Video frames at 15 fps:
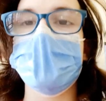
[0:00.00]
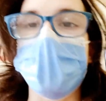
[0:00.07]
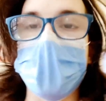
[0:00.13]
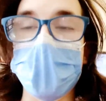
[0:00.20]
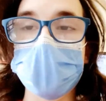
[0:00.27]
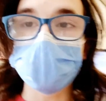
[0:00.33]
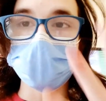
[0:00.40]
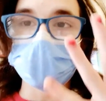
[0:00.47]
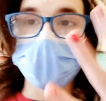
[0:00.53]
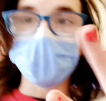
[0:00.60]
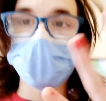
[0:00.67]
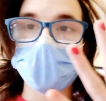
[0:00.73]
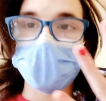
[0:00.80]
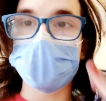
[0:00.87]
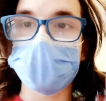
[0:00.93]
I
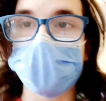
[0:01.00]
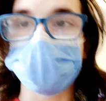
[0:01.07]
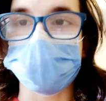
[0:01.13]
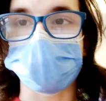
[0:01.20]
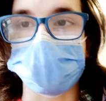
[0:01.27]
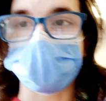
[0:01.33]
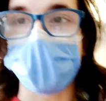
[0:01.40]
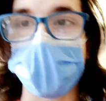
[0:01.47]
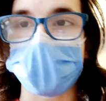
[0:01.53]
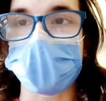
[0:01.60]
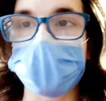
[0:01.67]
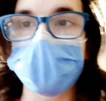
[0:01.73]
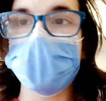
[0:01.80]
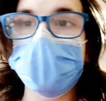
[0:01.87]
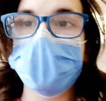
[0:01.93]
love getting those recycled.